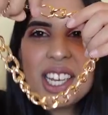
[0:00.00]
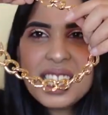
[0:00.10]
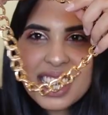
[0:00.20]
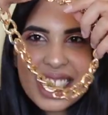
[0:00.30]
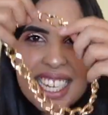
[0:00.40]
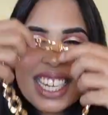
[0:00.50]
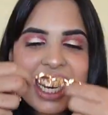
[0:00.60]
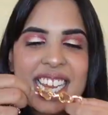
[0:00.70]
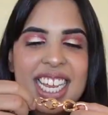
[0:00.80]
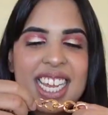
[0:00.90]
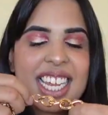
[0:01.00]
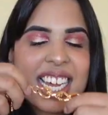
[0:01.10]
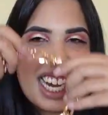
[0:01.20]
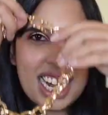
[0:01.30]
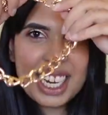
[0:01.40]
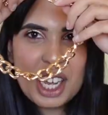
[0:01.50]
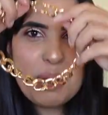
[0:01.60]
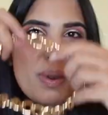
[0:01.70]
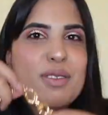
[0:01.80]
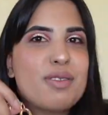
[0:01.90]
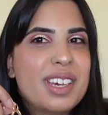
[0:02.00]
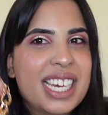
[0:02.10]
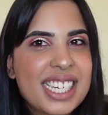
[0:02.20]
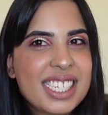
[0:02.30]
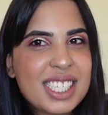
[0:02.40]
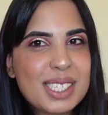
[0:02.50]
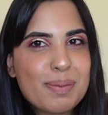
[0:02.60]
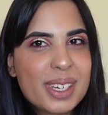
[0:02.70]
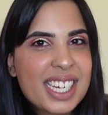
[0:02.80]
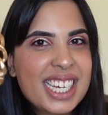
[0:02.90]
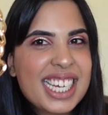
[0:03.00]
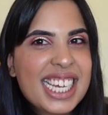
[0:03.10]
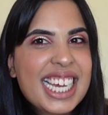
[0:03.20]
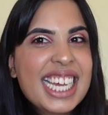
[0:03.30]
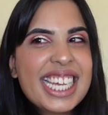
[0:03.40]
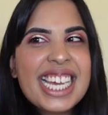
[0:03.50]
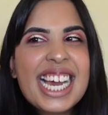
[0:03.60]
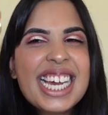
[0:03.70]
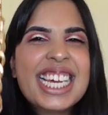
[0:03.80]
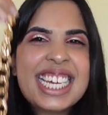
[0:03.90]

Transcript: look, like I hope it fits, but yeah.